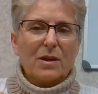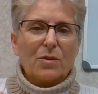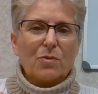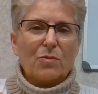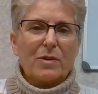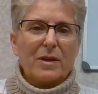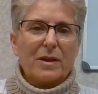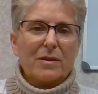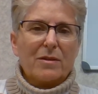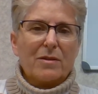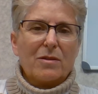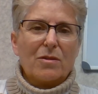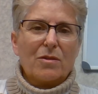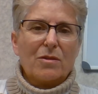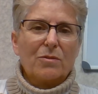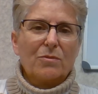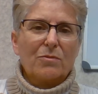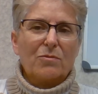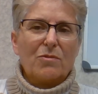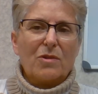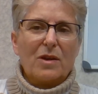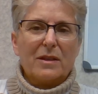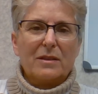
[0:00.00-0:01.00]
we are
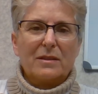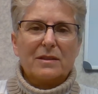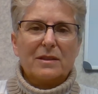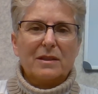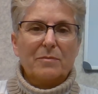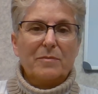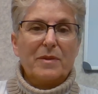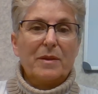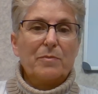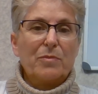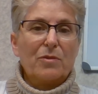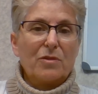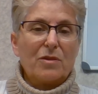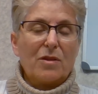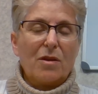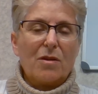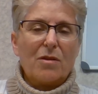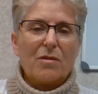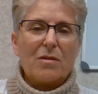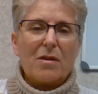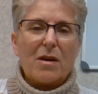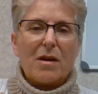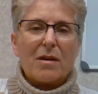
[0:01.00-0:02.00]
on what some people
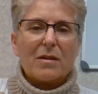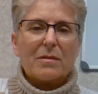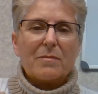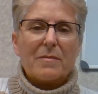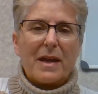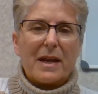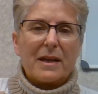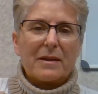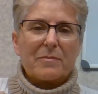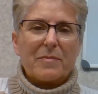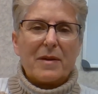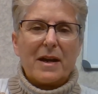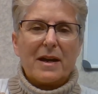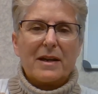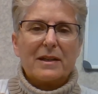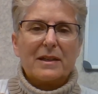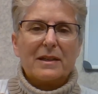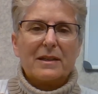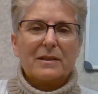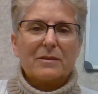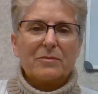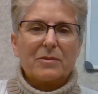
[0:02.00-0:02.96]
call automatic pilot.